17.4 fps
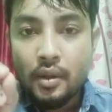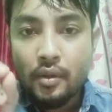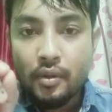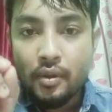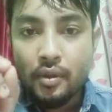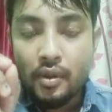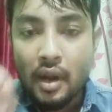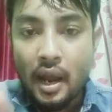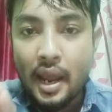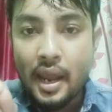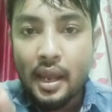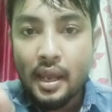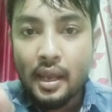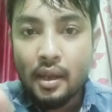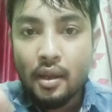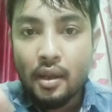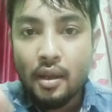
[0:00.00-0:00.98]
try
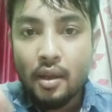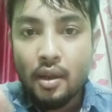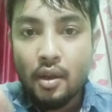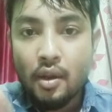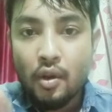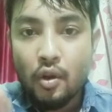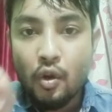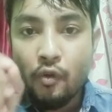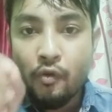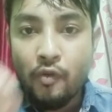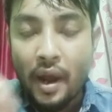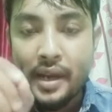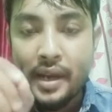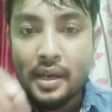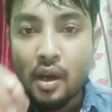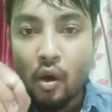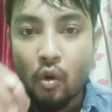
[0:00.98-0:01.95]
to
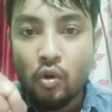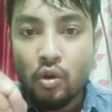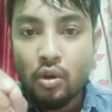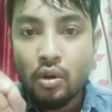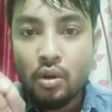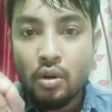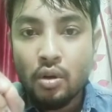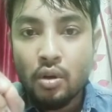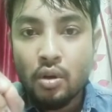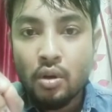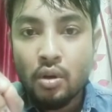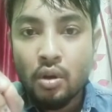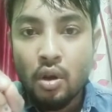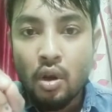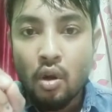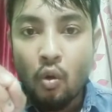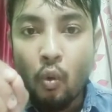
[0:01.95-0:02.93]
find out
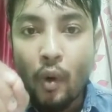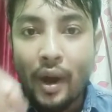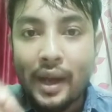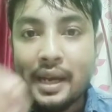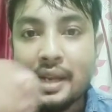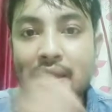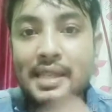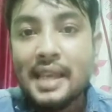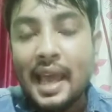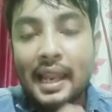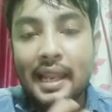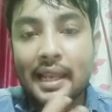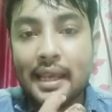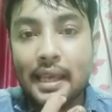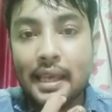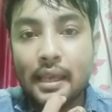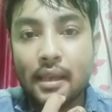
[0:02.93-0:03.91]
what is
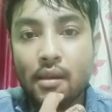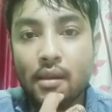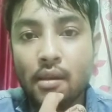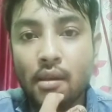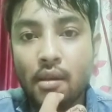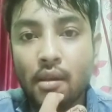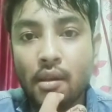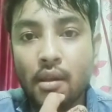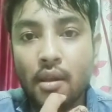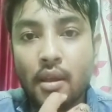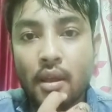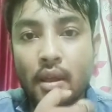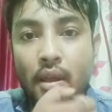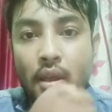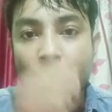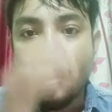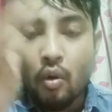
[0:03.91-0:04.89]
algae.
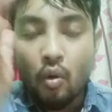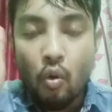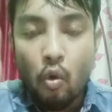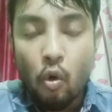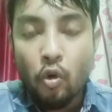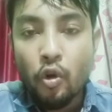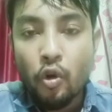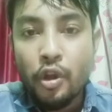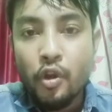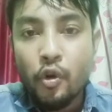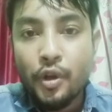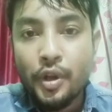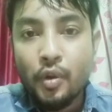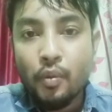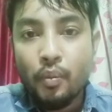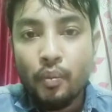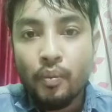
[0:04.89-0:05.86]
Go to
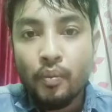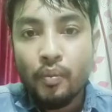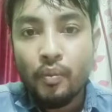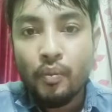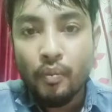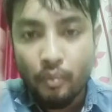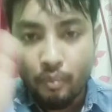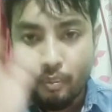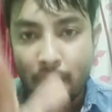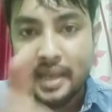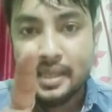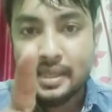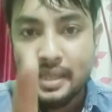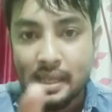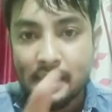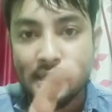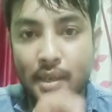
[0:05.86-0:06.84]
YouTube. Best
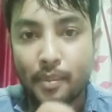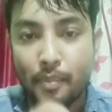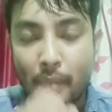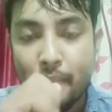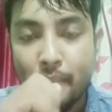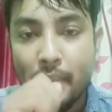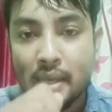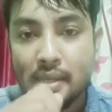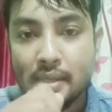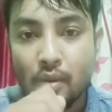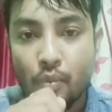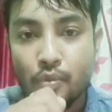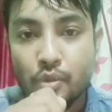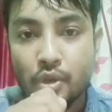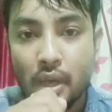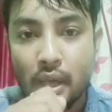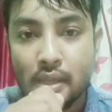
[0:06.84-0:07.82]
answer, my best
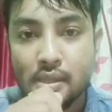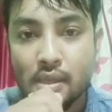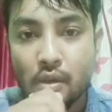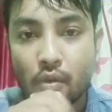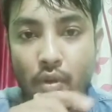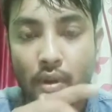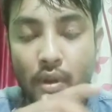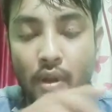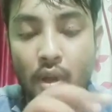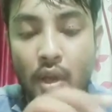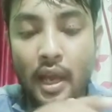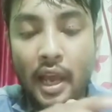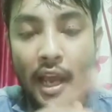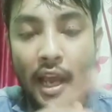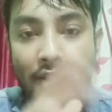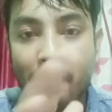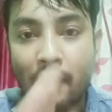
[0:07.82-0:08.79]
answer will
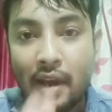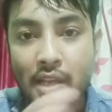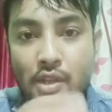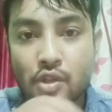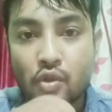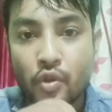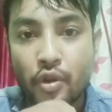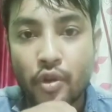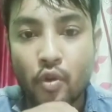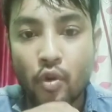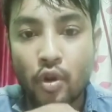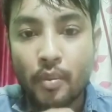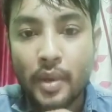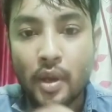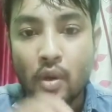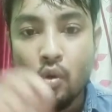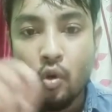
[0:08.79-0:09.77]
advise to you will
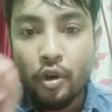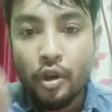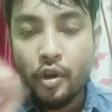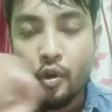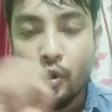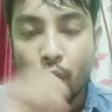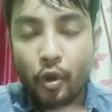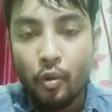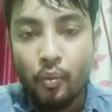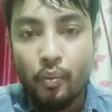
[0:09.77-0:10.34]
be go to YouTube,